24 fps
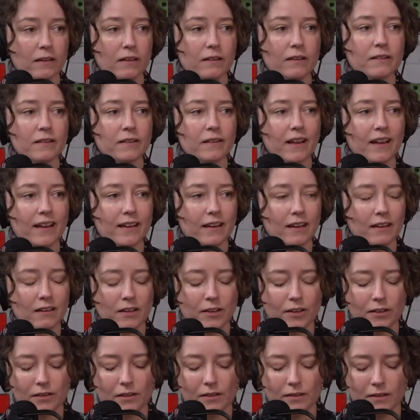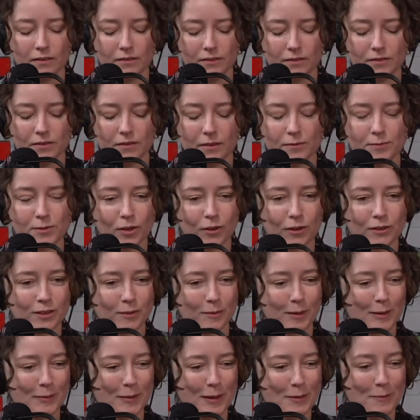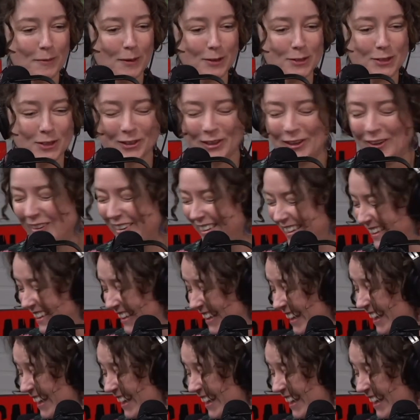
I'm sorry, it's making me emotional.